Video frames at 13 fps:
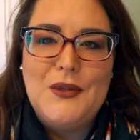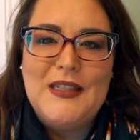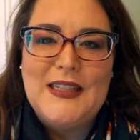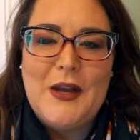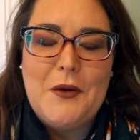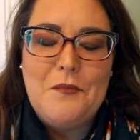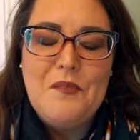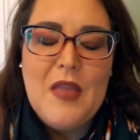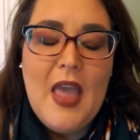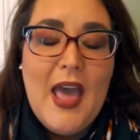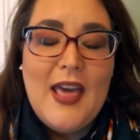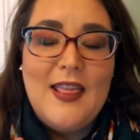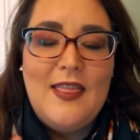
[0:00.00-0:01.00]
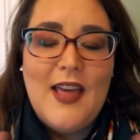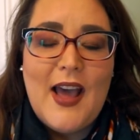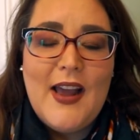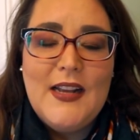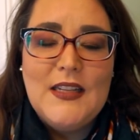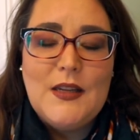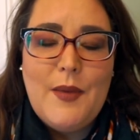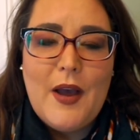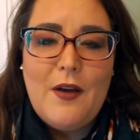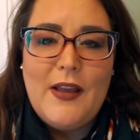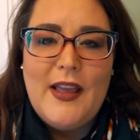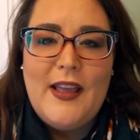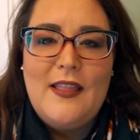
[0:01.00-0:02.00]
So that is
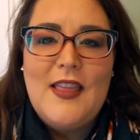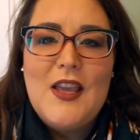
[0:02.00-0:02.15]
about it.